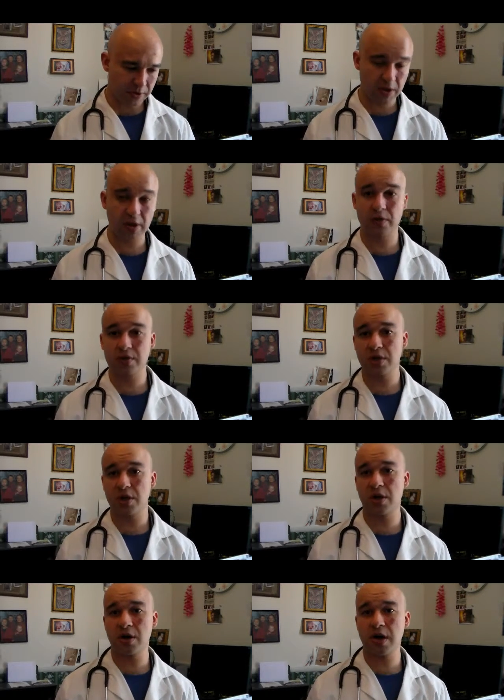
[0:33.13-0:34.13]
The others
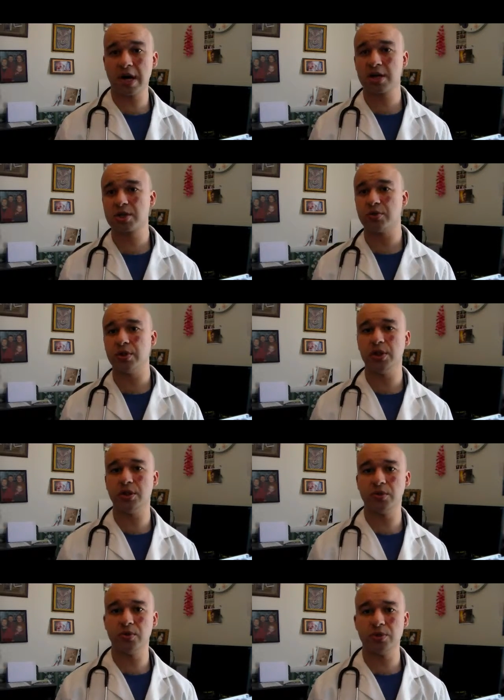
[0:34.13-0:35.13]
are actually
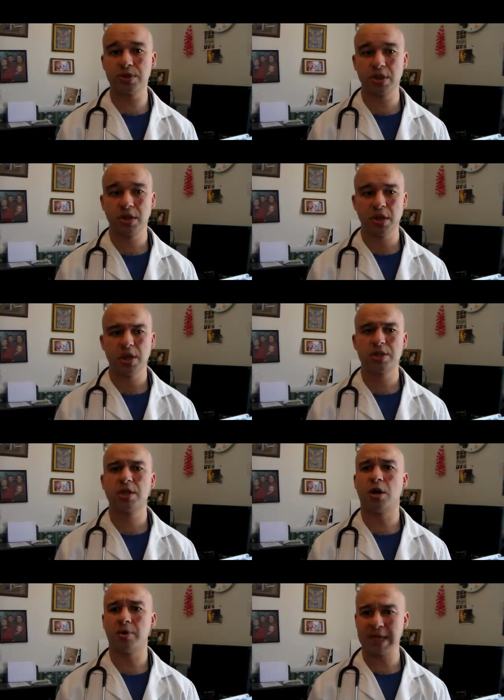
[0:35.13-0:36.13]
used to
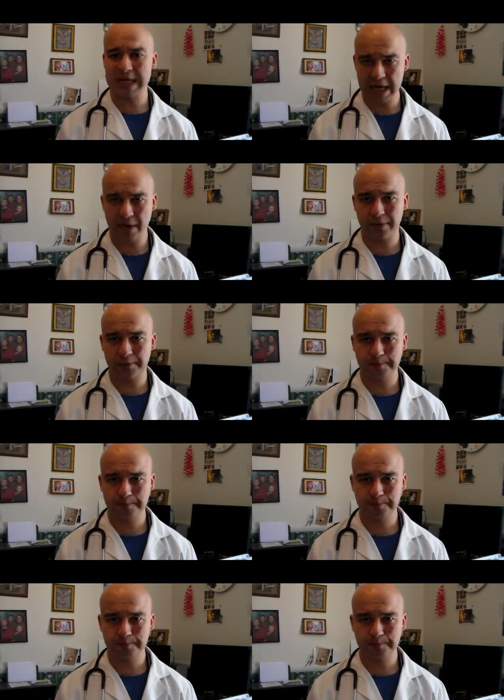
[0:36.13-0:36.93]
calm you down,